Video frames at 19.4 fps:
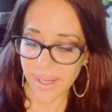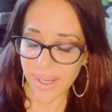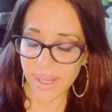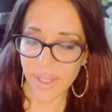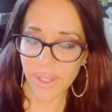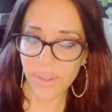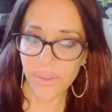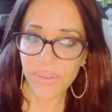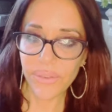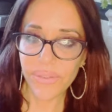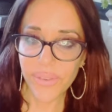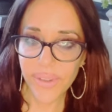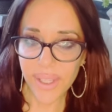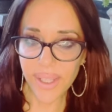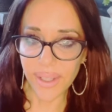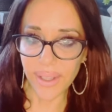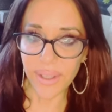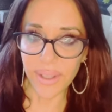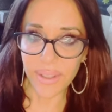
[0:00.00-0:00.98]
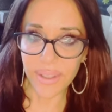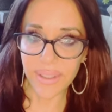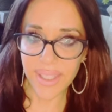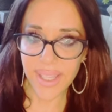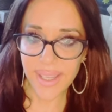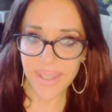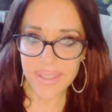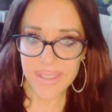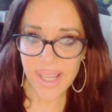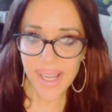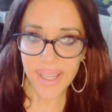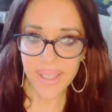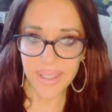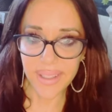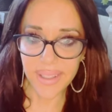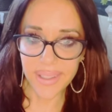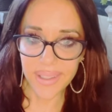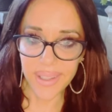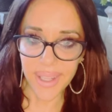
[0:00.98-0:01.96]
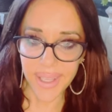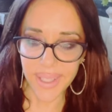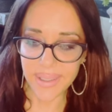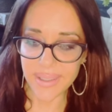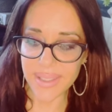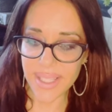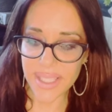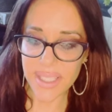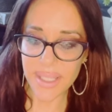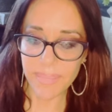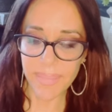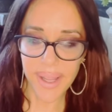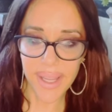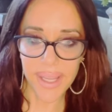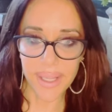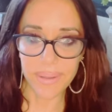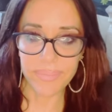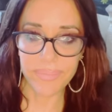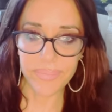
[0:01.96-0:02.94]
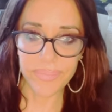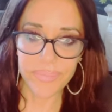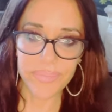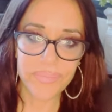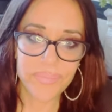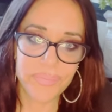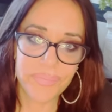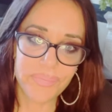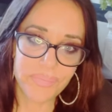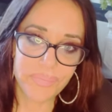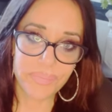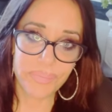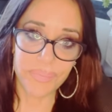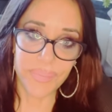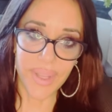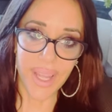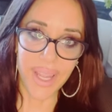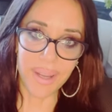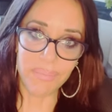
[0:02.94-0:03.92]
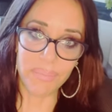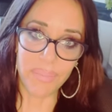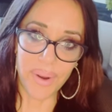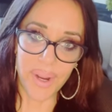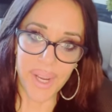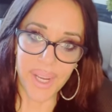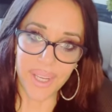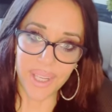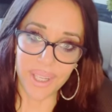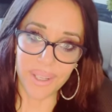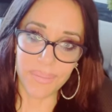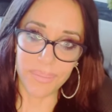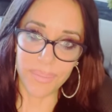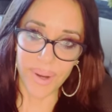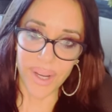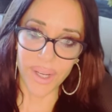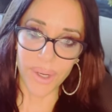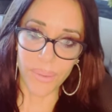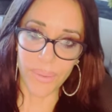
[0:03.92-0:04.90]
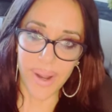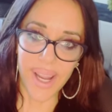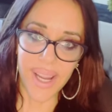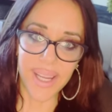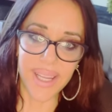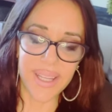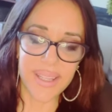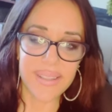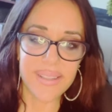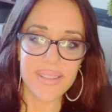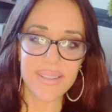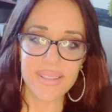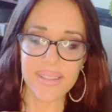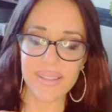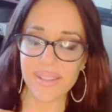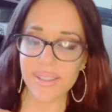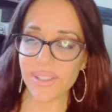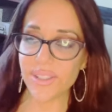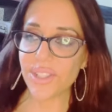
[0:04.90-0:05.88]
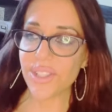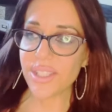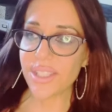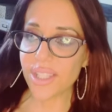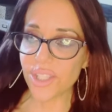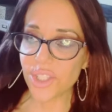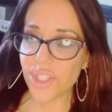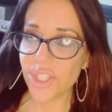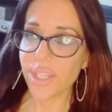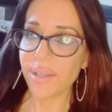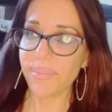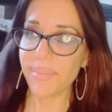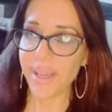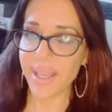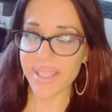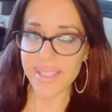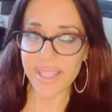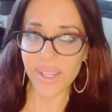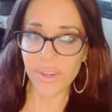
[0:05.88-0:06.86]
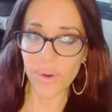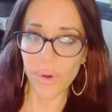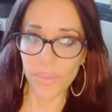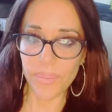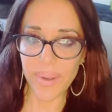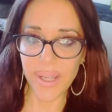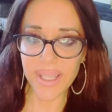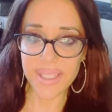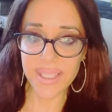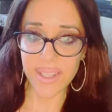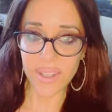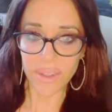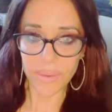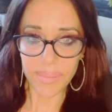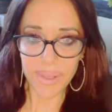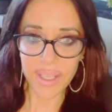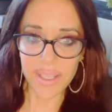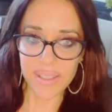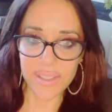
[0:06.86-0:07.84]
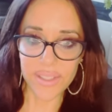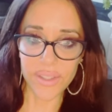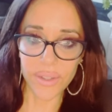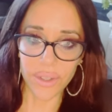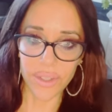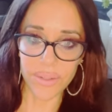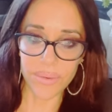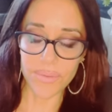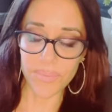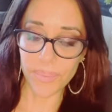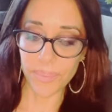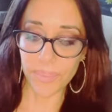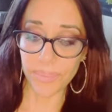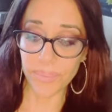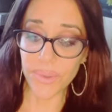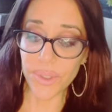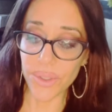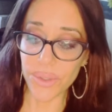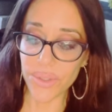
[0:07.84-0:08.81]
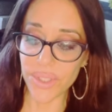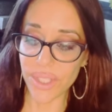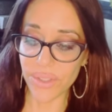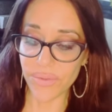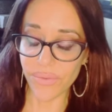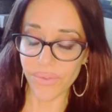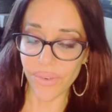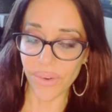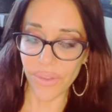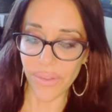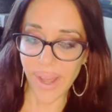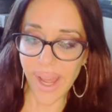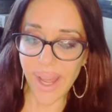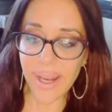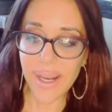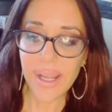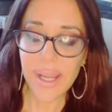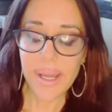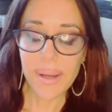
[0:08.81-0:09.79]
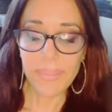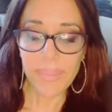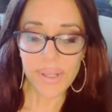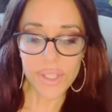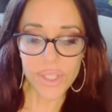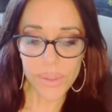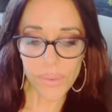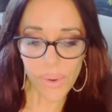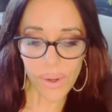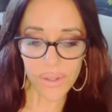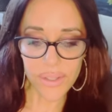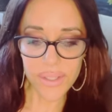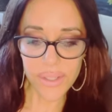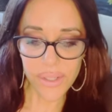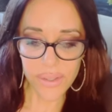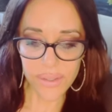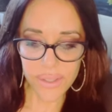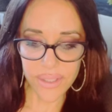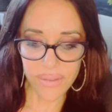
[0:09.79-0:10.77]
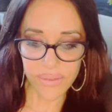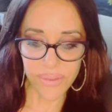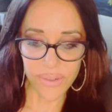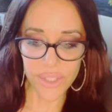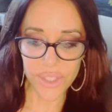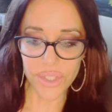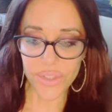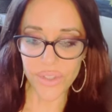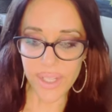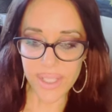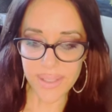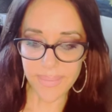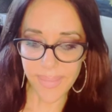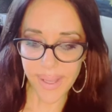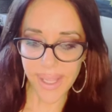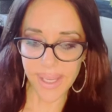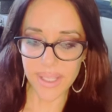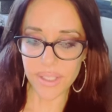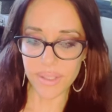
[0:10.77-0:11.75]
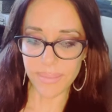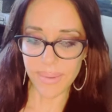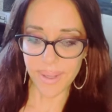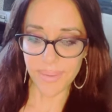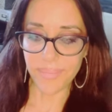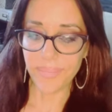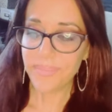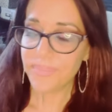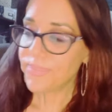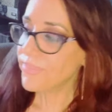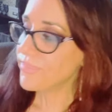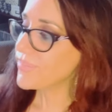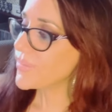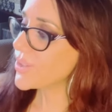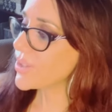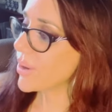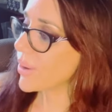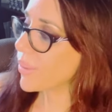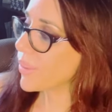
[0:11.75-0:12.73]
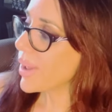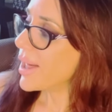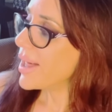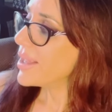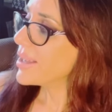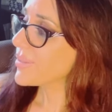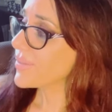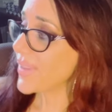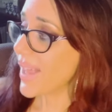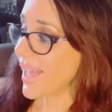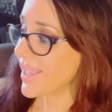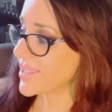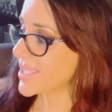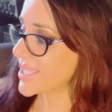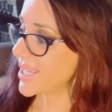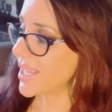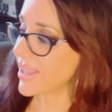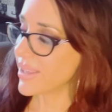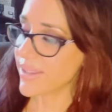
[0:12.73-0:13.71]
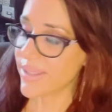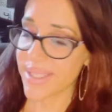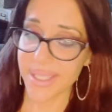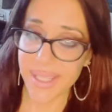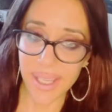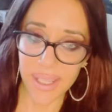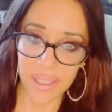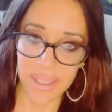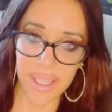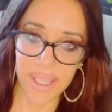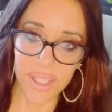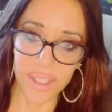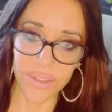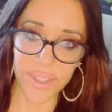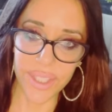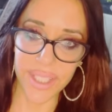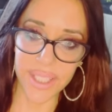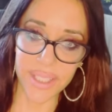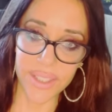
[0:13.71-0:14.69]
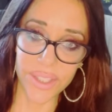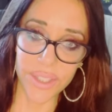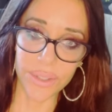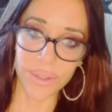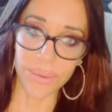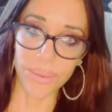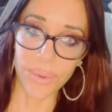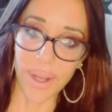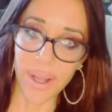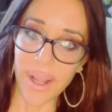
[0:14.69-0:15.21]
you feel the anxiety like dissipate and break away. It's just such an amazing coping skill, because you could use it for that, but you also use it for stress management. So that's another skill that you need to